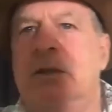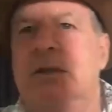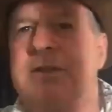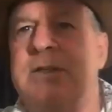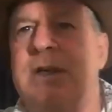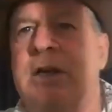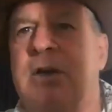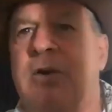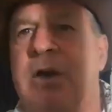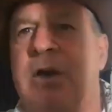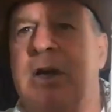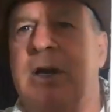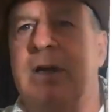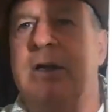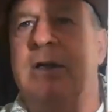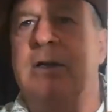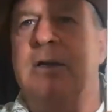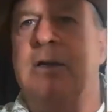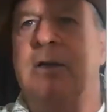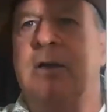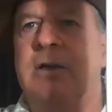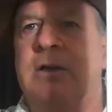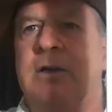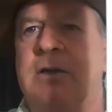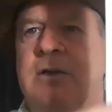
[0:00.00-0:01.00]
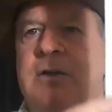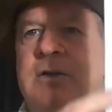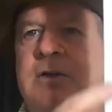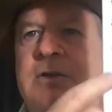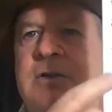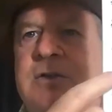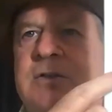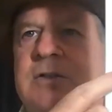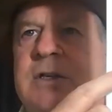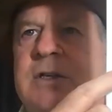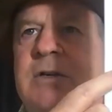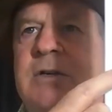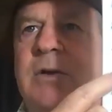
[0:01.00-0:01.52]
centigrade,
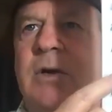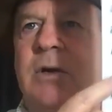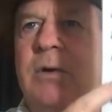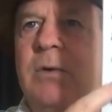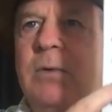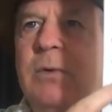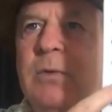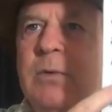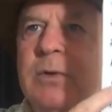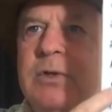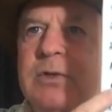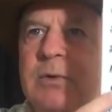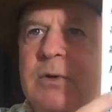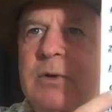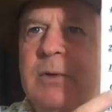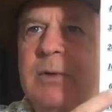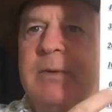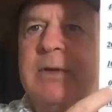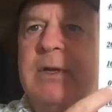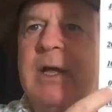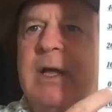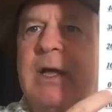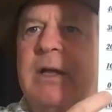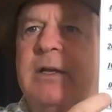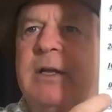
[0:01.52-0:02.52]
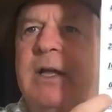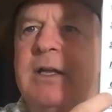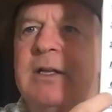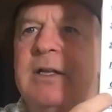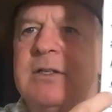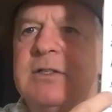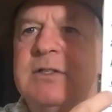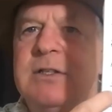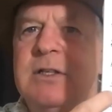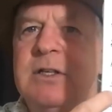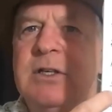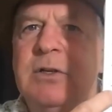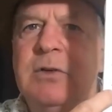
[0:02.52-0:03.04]
0, which one do we have? Yeah,
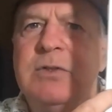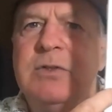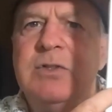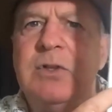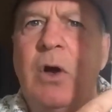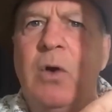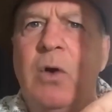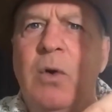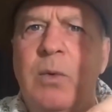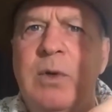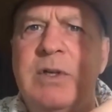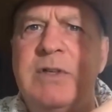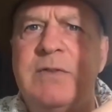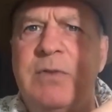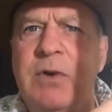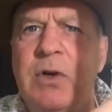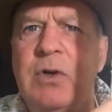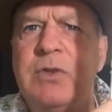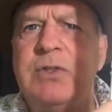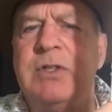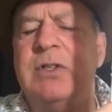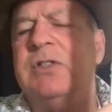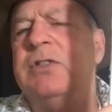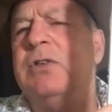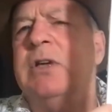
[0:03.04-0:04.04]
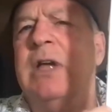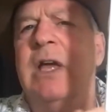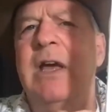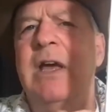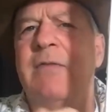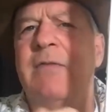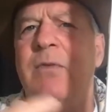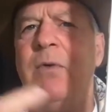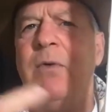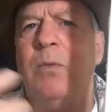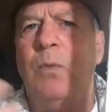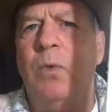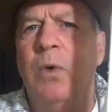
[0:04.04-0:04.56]
0 is always frozen. So you
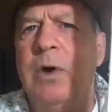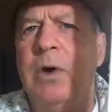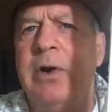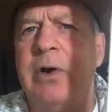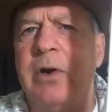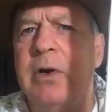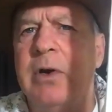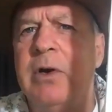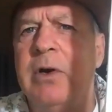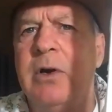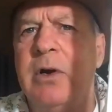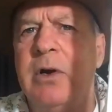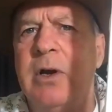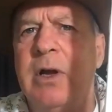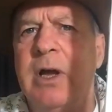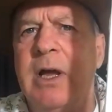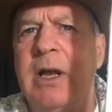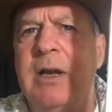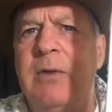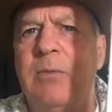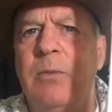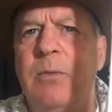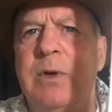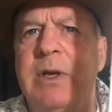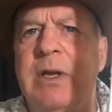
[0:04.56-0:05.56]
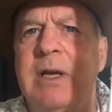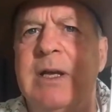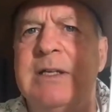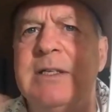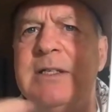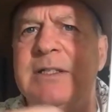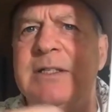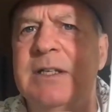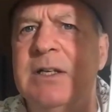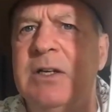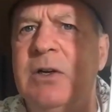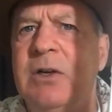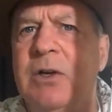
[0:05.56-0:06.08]
have water, and when you get to
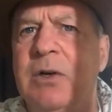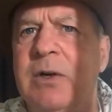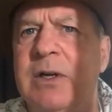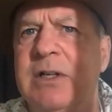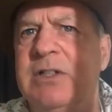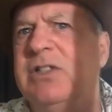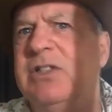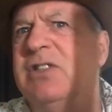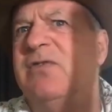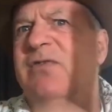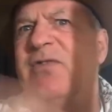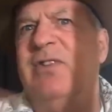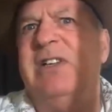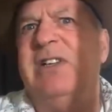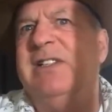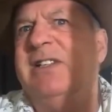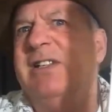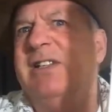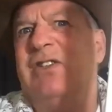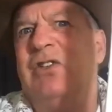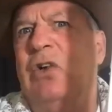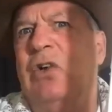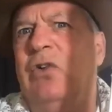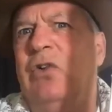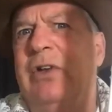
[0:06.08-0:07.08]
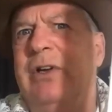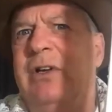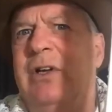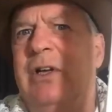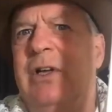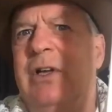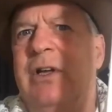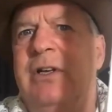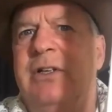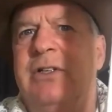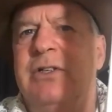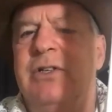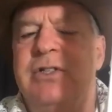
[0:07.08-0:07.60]
0, it just freezes solid,
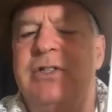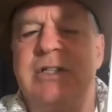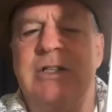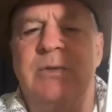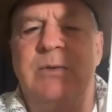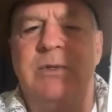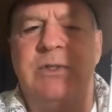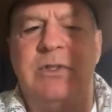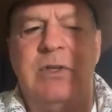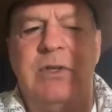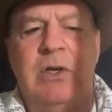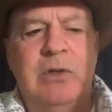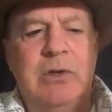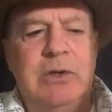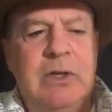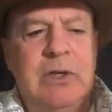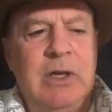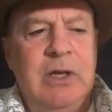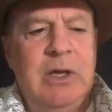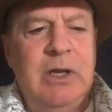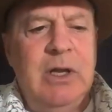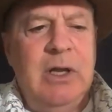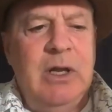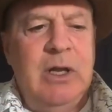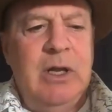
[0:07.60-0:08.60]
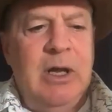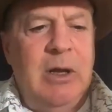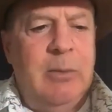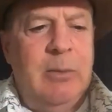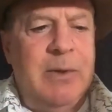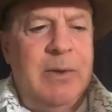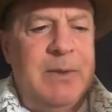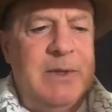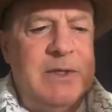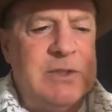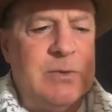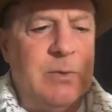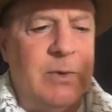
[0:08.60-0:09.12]
turns into a solid.
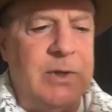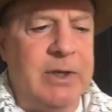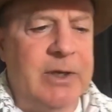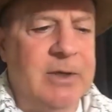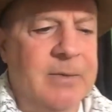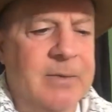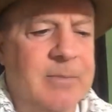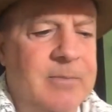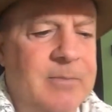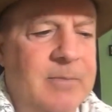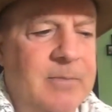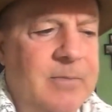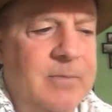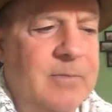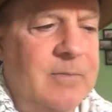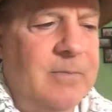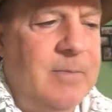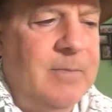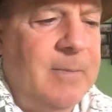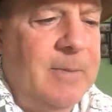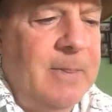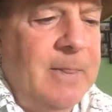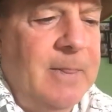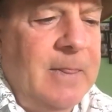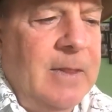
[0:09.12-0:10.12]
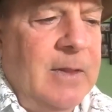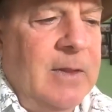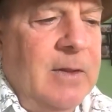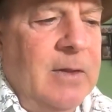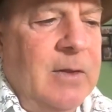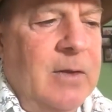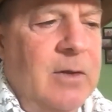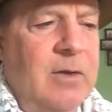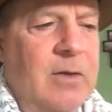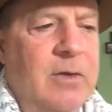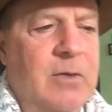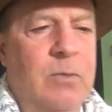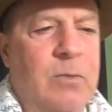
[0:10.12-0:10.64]
But this one,
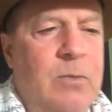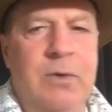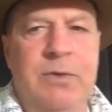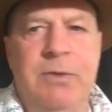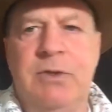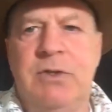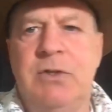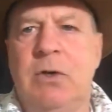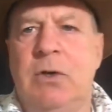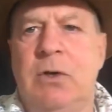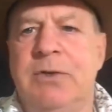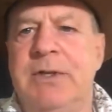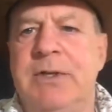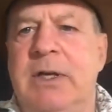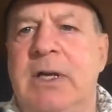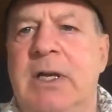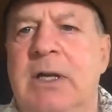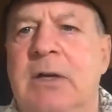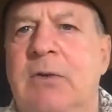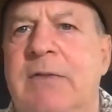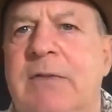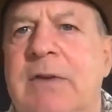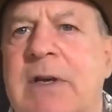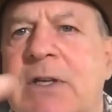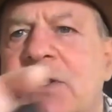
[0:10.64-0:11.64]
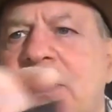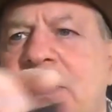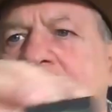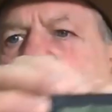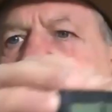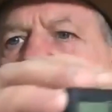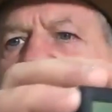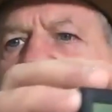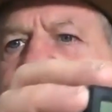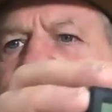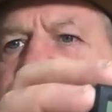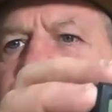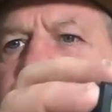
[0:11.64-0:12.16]
with the salt in it, we've actually
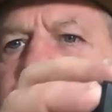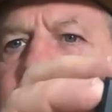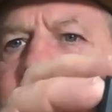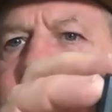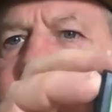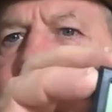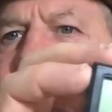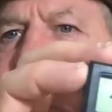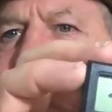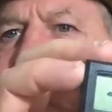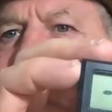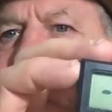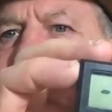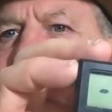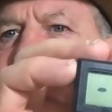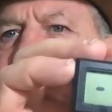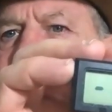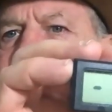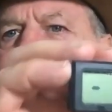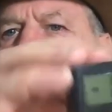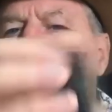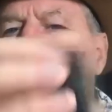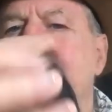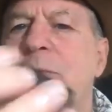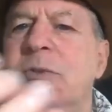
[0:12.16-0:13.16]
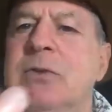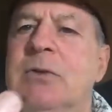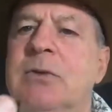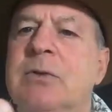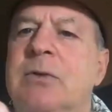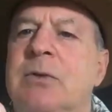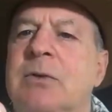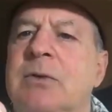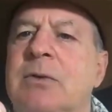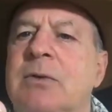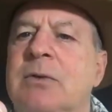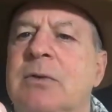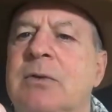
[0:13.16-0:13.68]
got it to minus, oops,
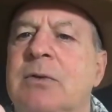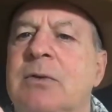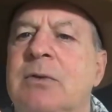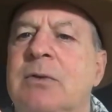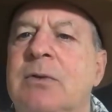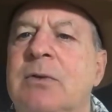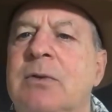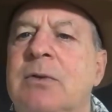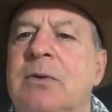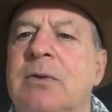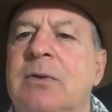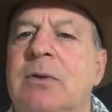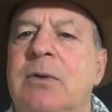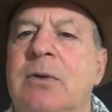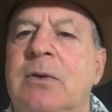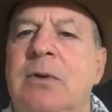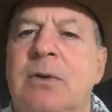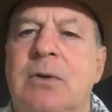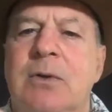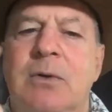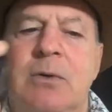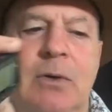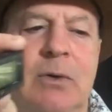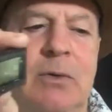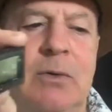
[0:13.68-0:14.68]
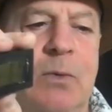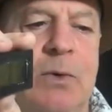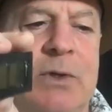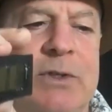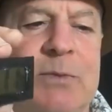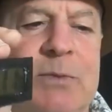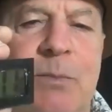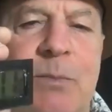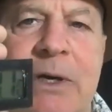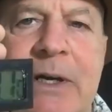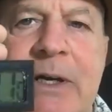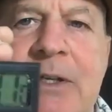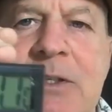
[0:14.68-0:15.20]
it
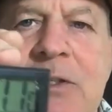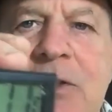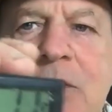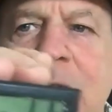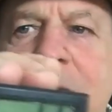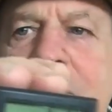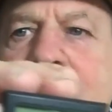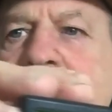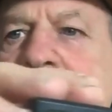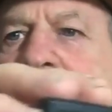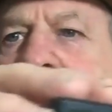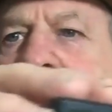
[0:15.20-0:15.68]
was -2.